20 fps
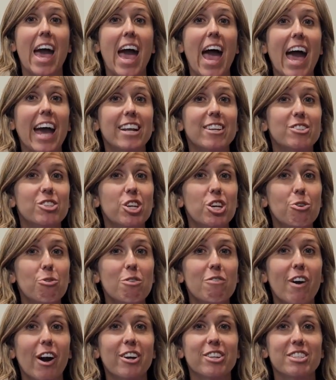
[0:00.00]
and two
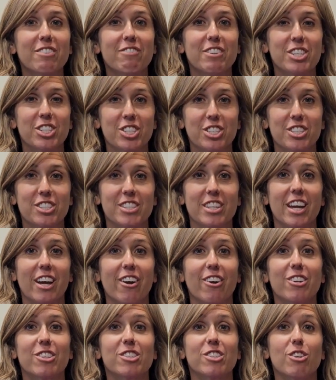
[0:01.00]
of our divisions
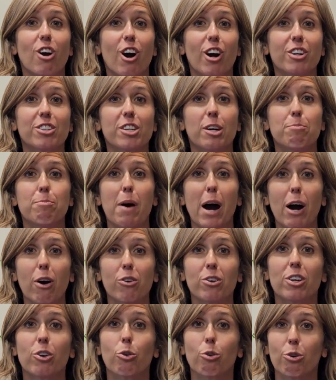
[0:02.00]
there talked
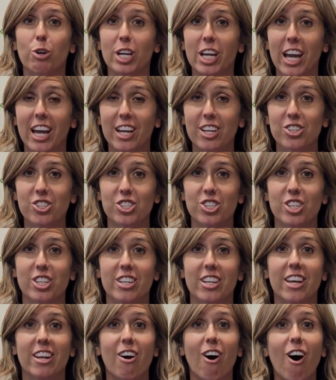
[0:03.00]
about creation
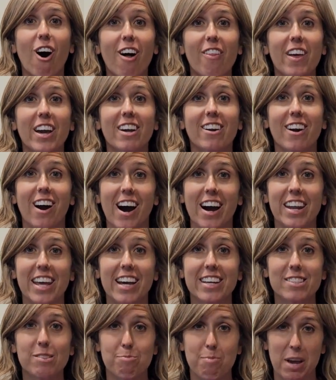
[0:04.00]
and all that God
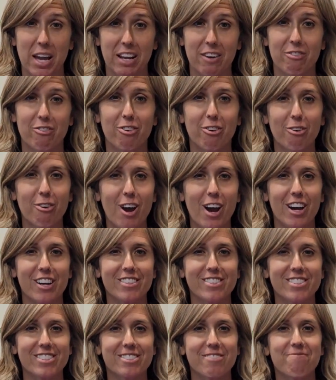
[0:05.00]
has made for
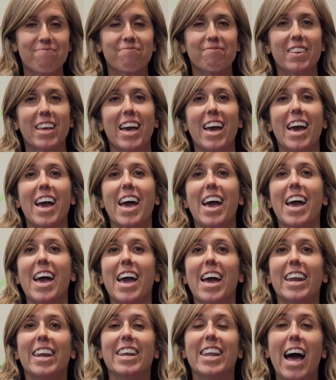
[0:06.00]
us.
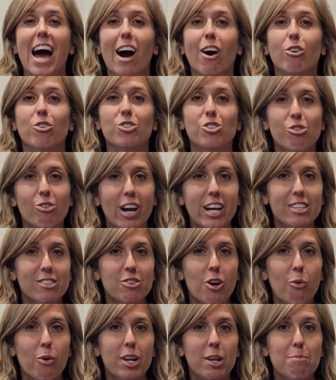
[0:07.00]
Now, do you guys
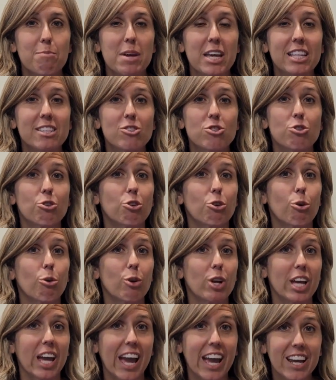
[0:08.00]
know what it means to
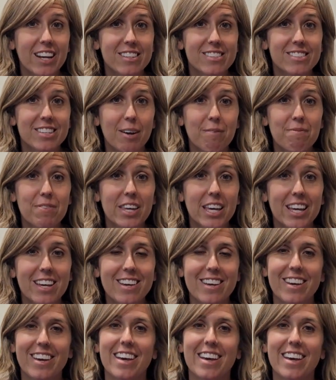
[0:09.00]
create something?